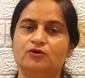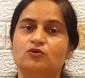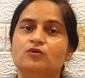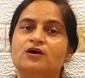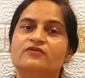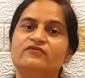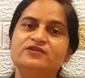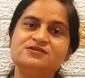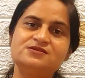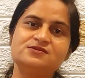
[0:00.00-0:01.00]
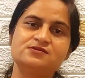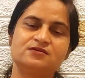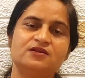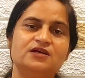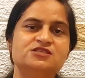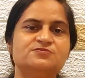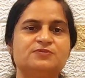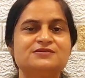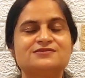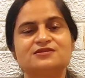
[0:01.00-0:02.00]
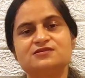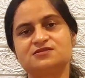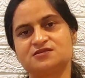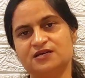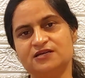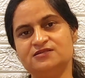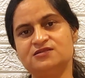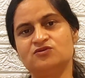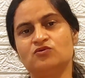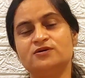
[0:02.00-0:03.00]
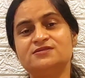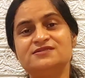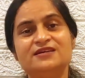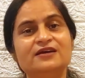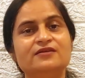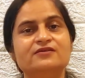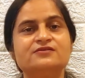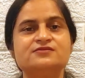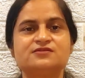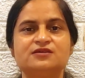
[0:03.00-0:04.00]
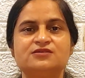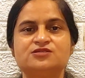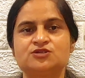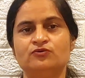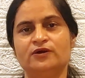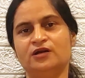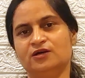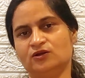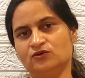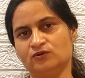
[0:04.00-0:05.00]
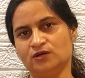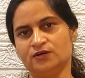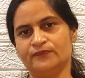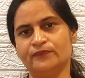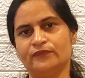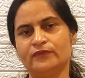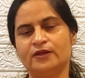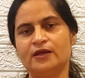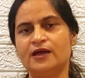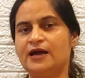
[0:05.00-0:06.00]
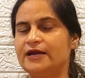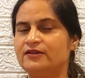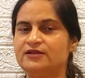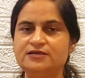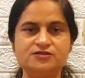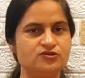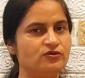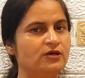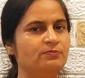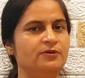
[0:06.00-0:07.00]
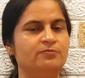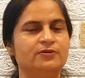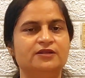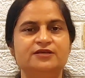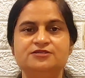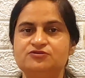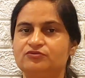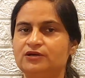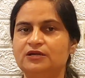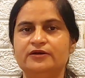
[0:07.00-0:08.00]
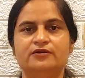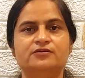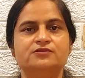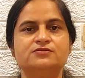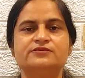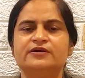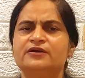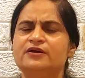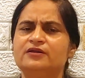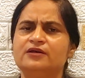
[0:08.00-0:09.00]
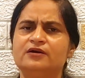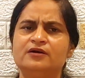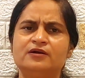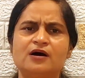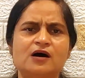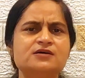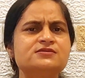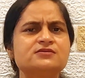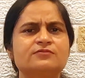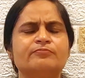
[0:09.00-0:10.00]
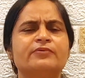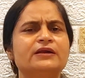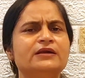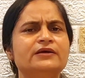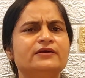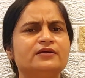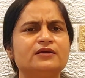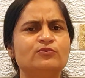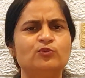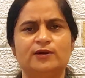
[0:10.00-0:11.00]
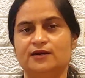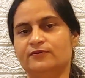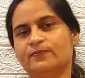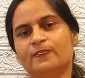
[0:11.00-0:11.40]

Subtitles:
to convince these princely states to accede their states to Indian Union. And these three people, these three leaders, they did their task brilliantly well.